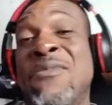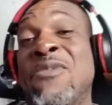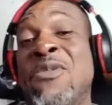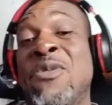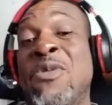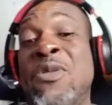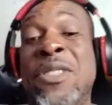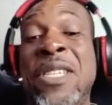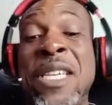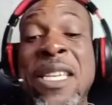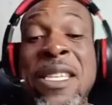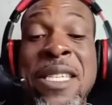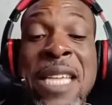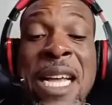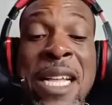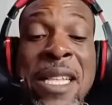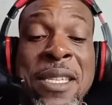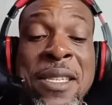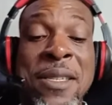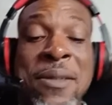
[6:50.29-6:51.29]
Who says
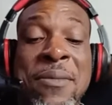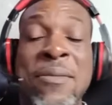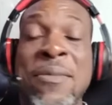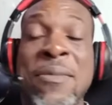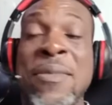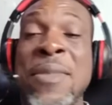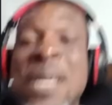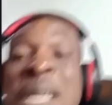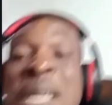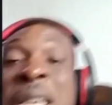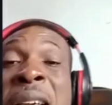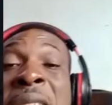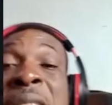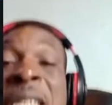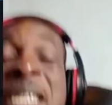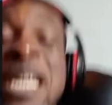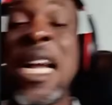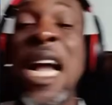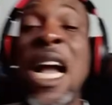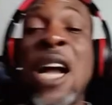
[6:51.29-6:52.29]
that?
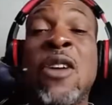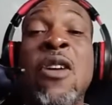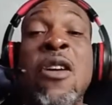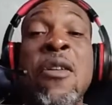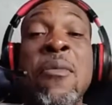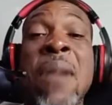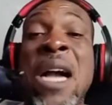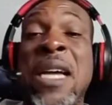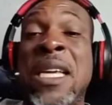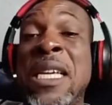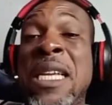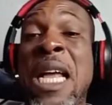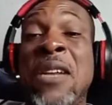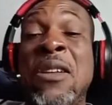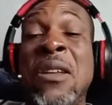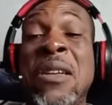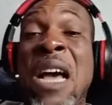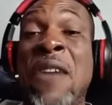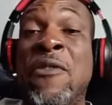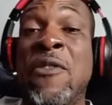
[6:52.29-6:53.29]
They can come back in
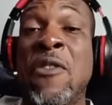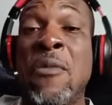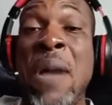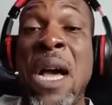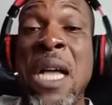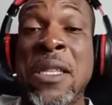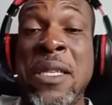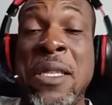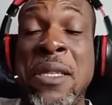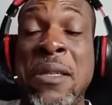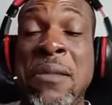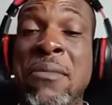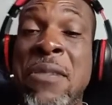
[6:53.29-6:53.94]
another format.